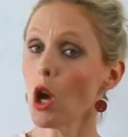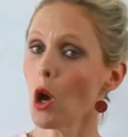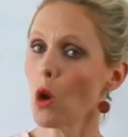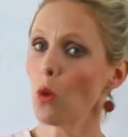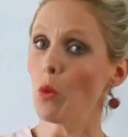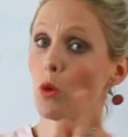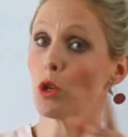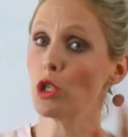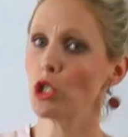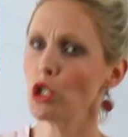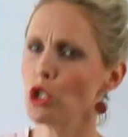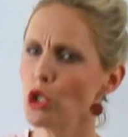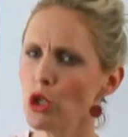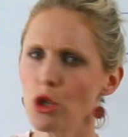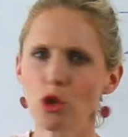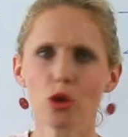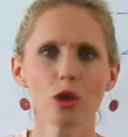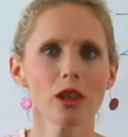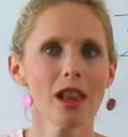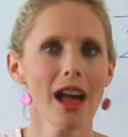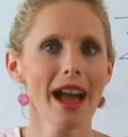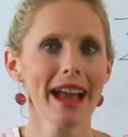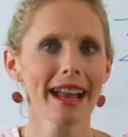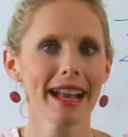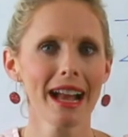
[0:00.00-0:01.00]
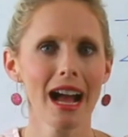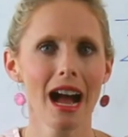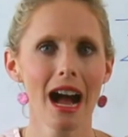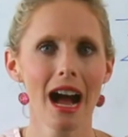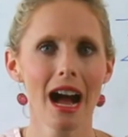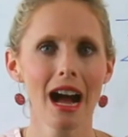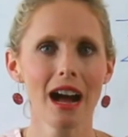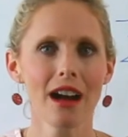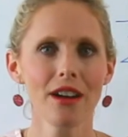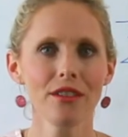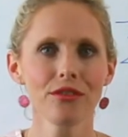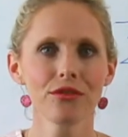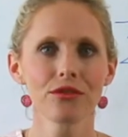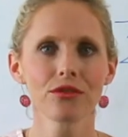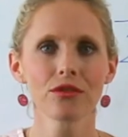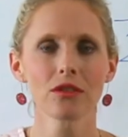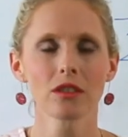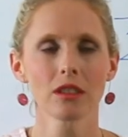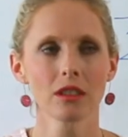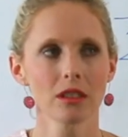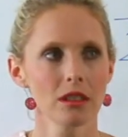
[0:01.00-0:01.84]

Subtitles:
Would you like half?"